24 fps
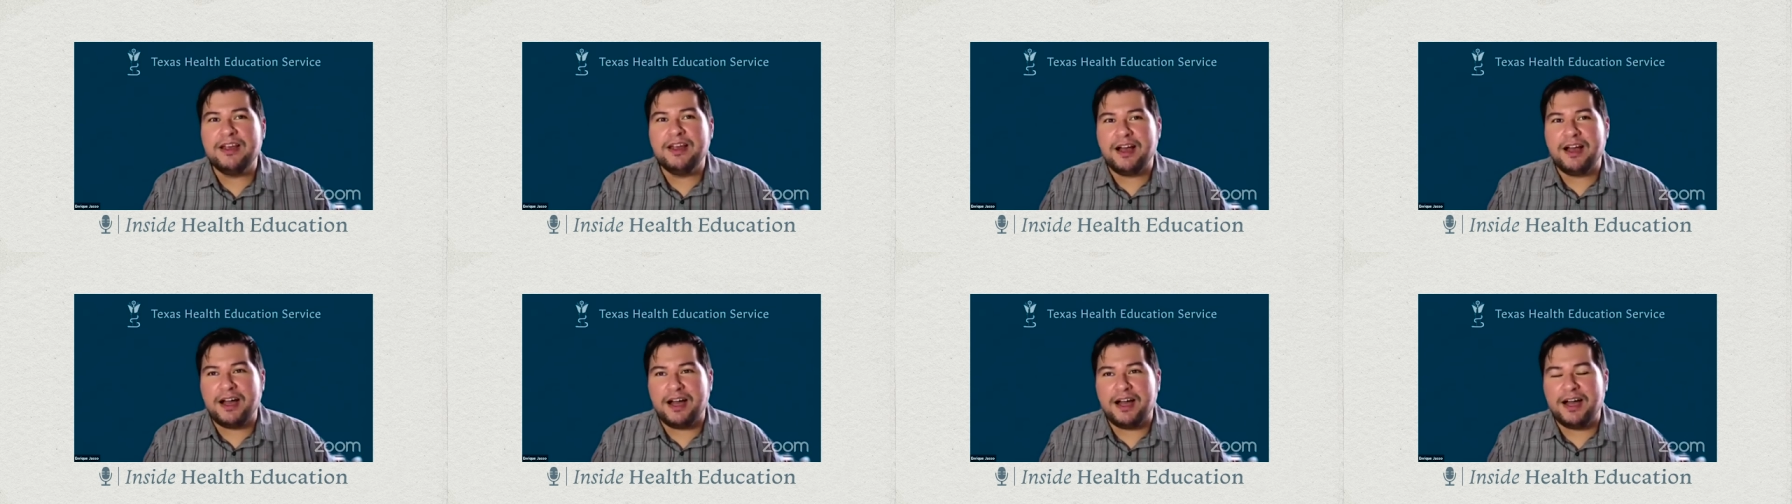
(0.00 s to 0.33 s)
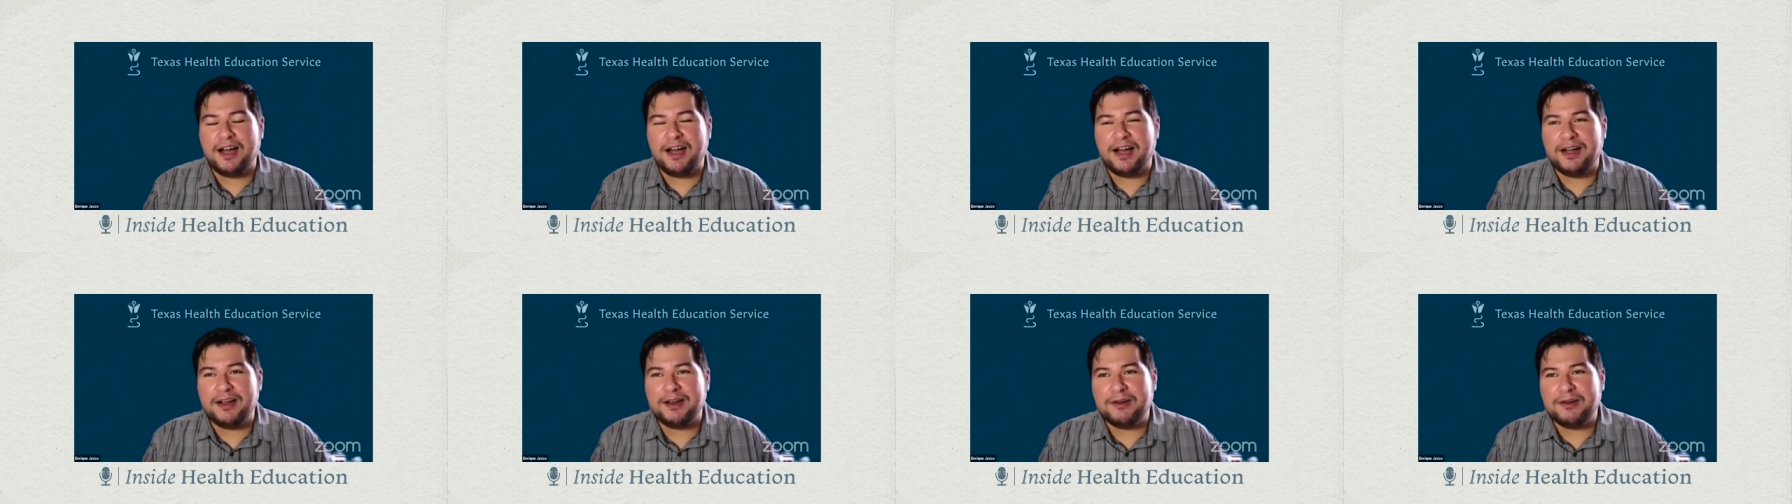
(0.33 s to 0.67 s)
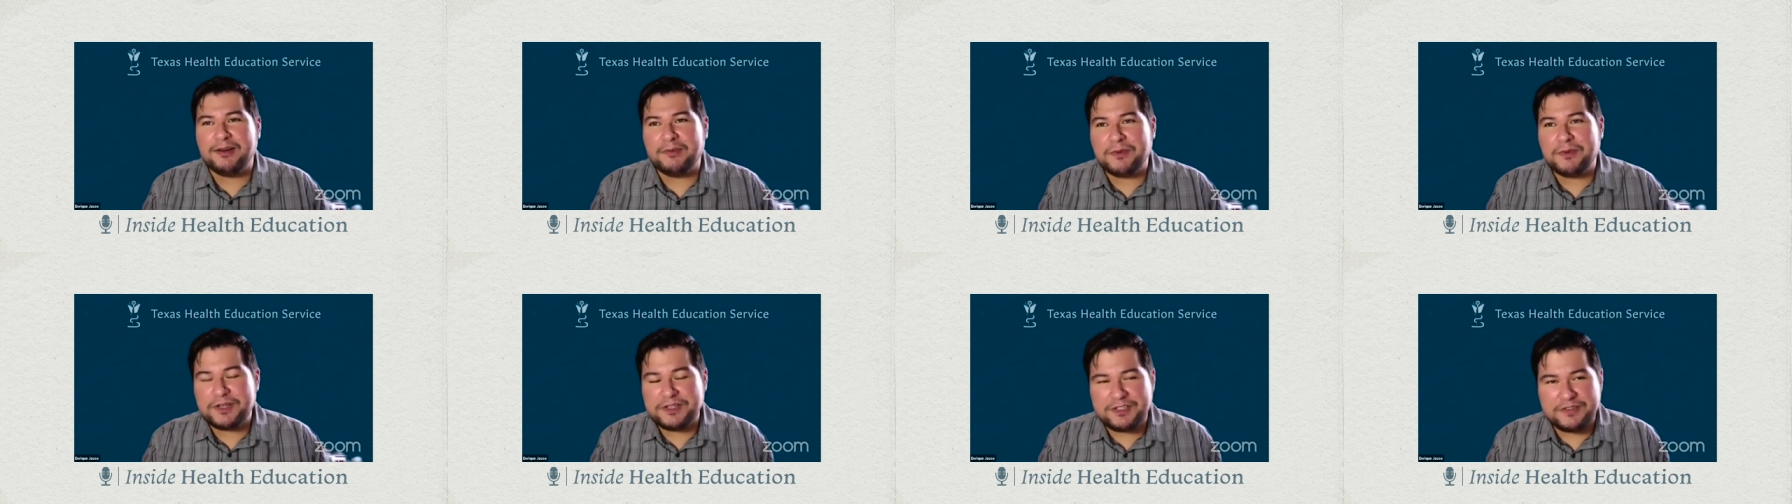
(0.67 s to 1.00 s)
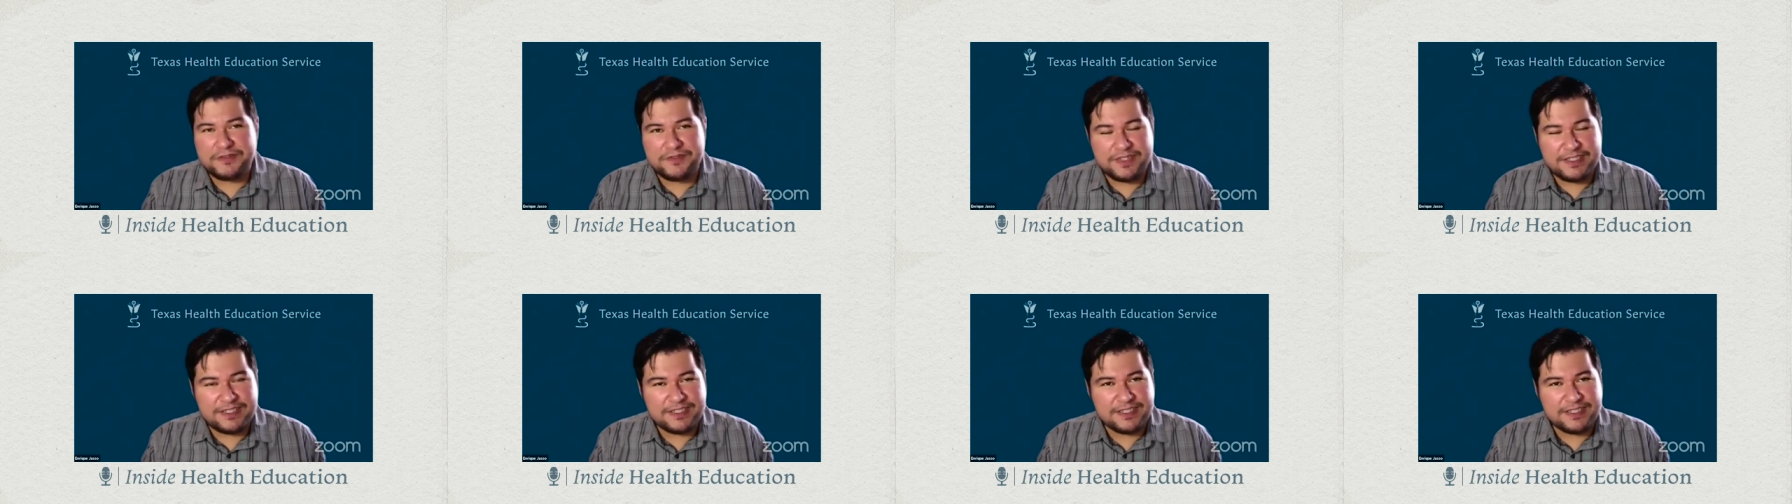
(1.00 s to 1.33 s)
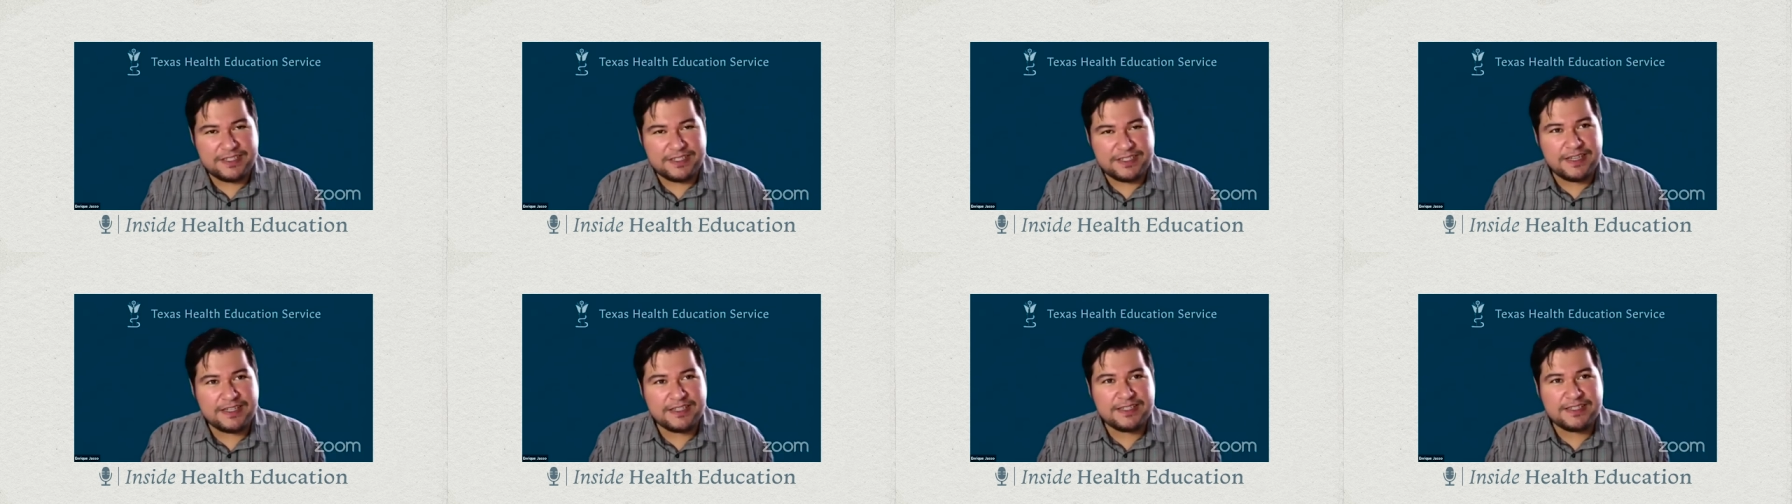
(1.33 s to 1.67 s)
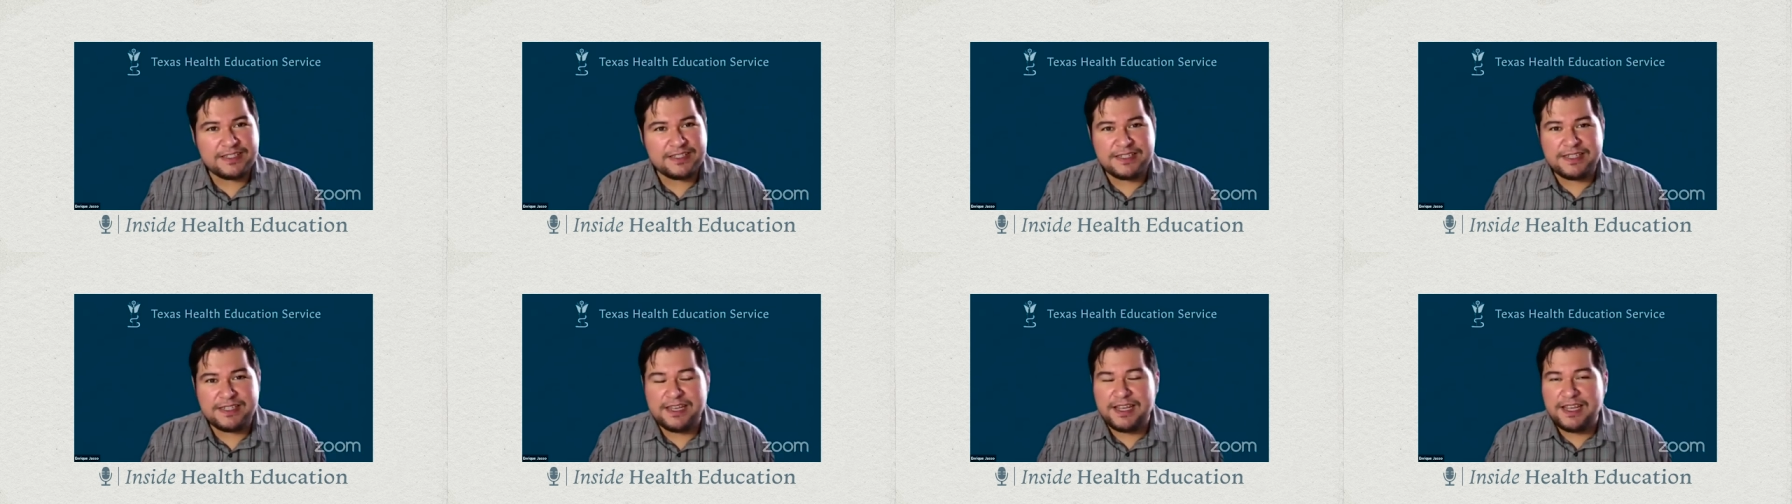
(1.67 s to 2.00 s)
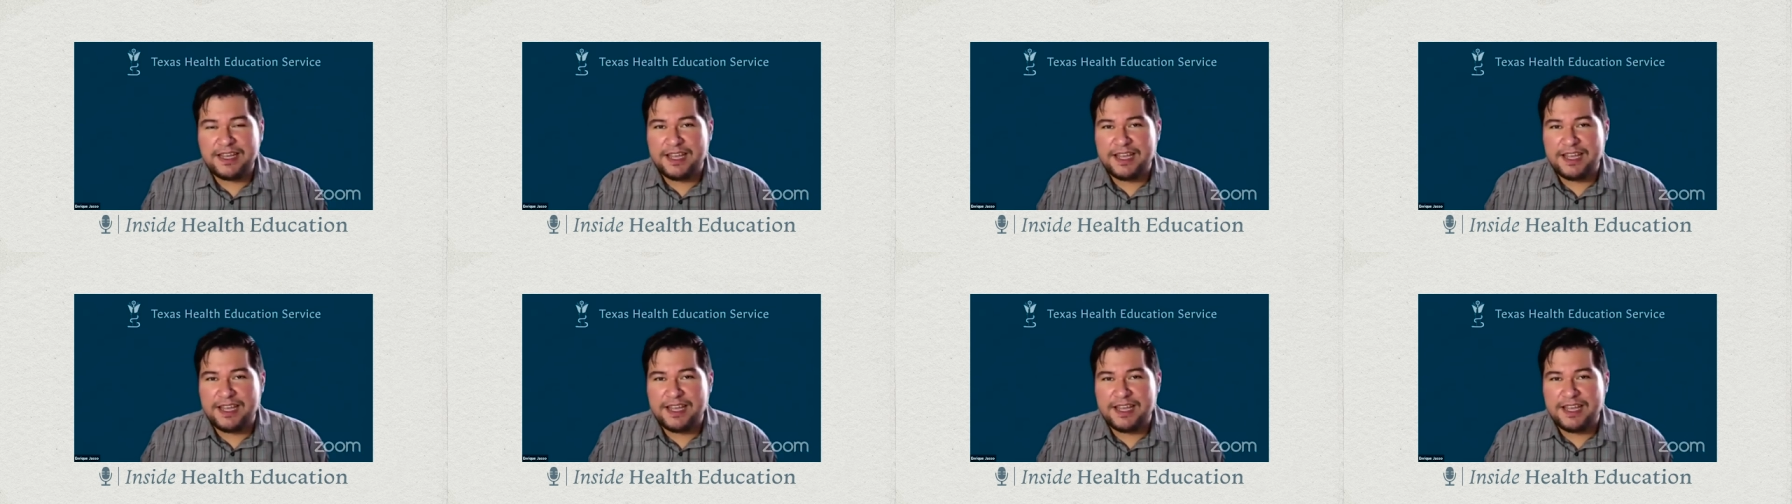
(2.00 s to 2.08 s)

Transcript: on what you've discussed.